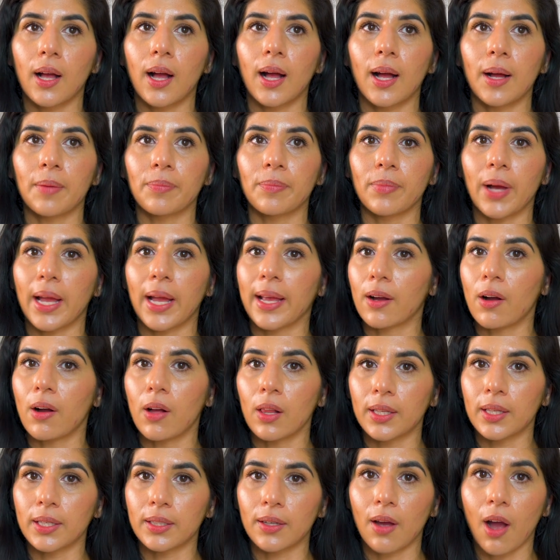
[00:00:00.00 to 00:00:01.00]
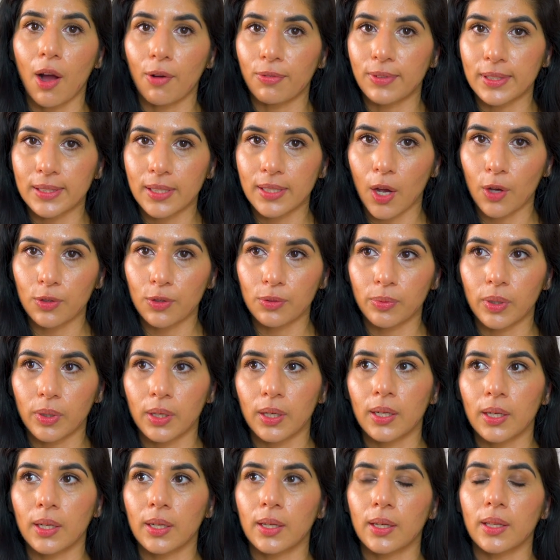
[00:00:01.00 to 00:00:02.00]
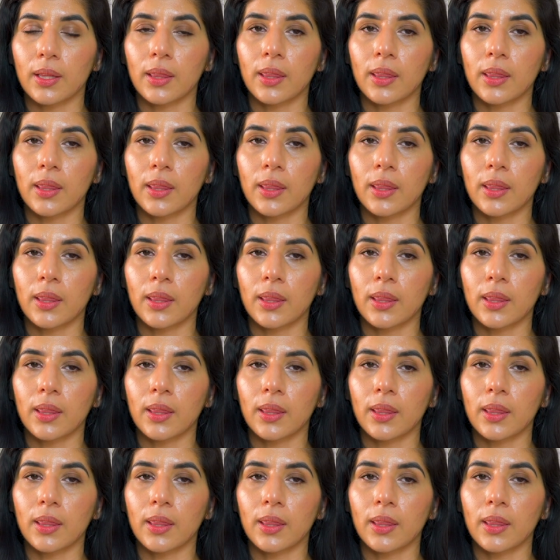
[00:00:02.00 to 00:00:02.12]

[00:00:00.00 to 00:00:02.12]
I call it office housework.